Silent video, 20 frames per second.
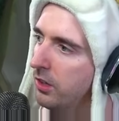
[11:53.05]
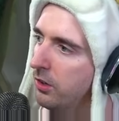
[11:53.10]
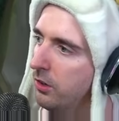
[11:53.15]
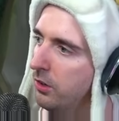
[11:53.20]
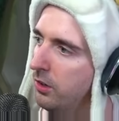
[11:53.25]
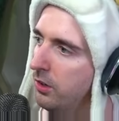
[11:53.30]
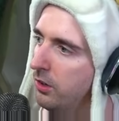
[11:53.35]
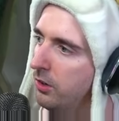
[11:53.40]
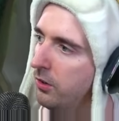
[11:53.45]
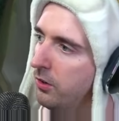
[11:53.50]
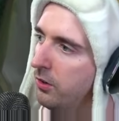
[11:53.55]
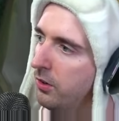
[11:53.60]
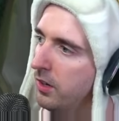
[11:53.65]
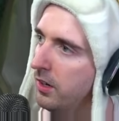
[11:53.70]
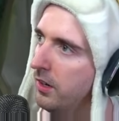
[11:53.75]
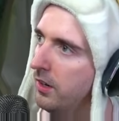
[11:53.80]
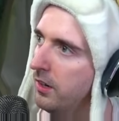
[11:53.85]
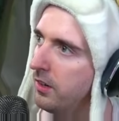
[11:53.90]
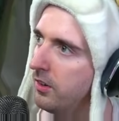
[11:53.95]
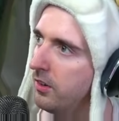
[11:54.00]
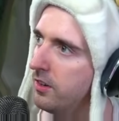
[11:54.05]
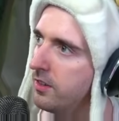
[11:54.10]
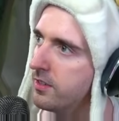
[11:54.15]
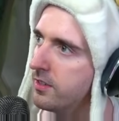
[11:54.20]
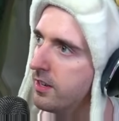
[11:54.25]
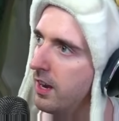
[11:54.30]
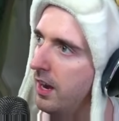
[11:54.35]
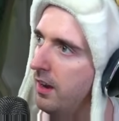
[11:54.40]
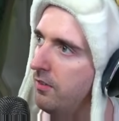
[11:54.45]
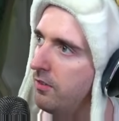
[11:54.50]
Lulu. You're a
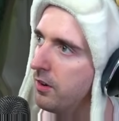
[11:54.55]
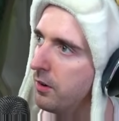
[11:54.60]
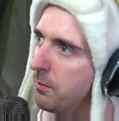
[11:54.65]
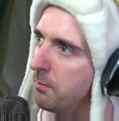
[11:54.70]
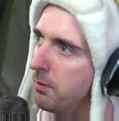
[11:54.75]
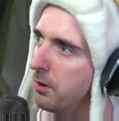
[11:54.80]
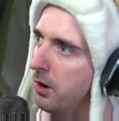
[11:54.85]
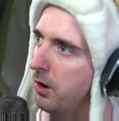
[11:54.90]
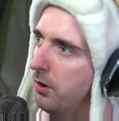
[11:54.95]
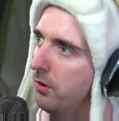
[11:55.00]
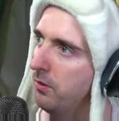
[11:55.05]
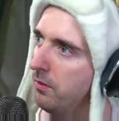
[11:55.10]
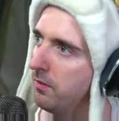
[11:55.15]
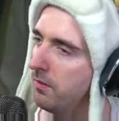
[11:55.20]
savior, bro.